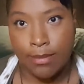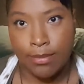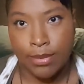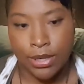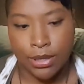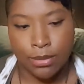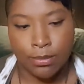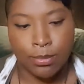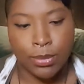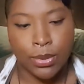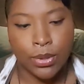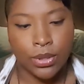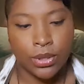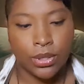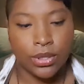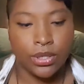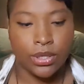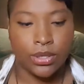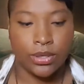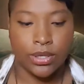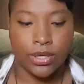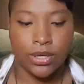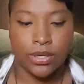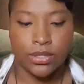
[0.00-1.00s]
of your bowl,
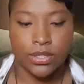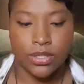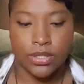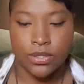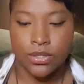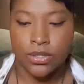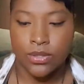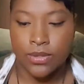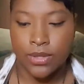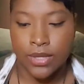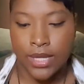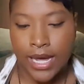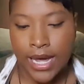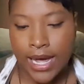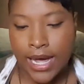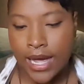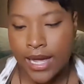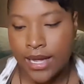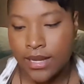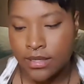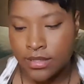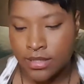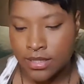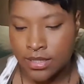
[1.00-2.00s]
you can also do
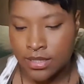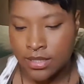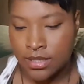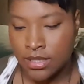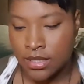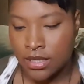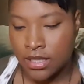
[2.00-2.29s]
that.